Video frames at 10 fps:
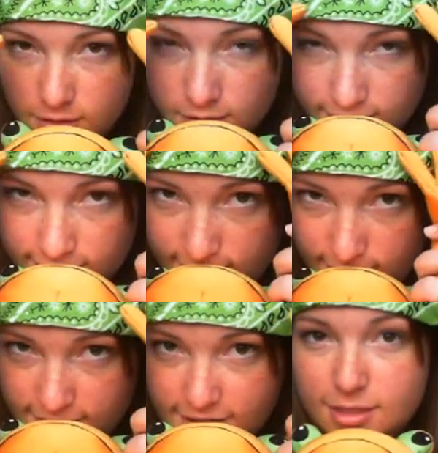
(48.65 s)

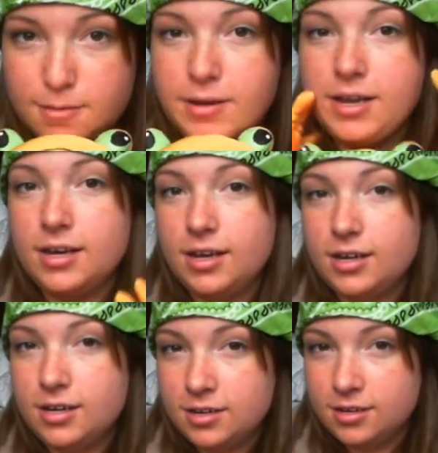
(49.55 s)
You like the
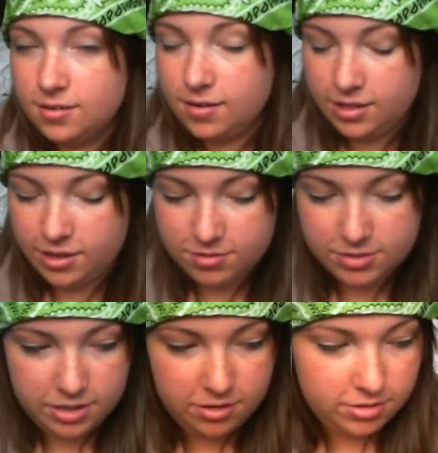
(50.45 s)
bandana? I thought it was
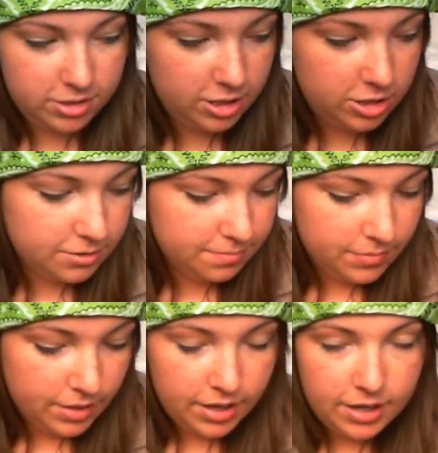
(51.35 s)
a cute touch.
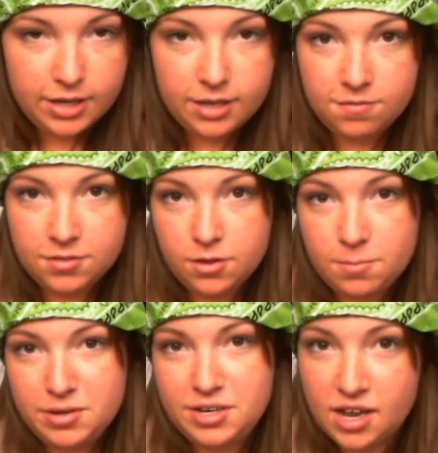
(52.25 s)
Even though
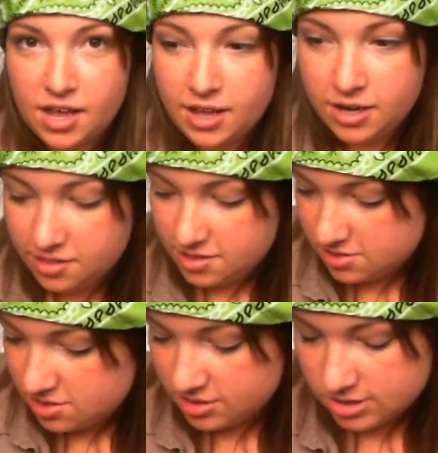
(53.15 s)
I'm dying in
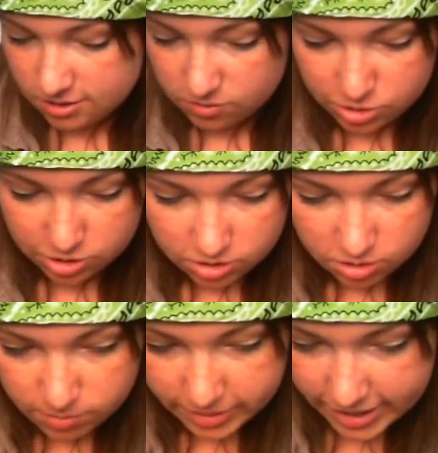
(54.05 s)
this long sleeve shirt.
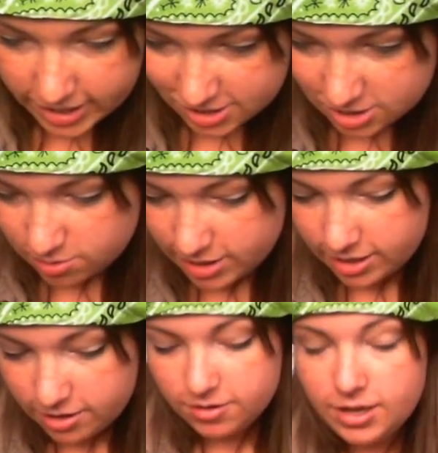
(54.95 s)
Oh my god, it's so
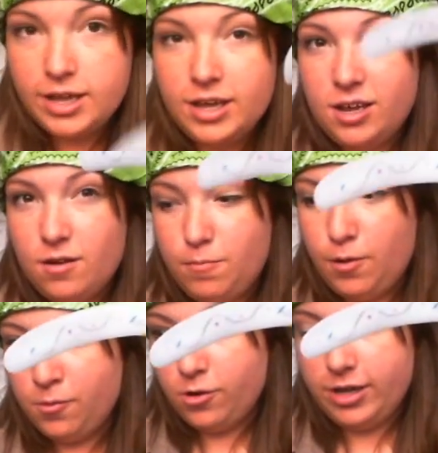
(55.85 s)
hot.
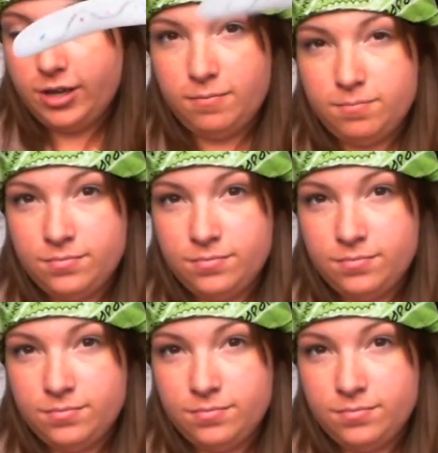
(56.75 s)
Boomerang.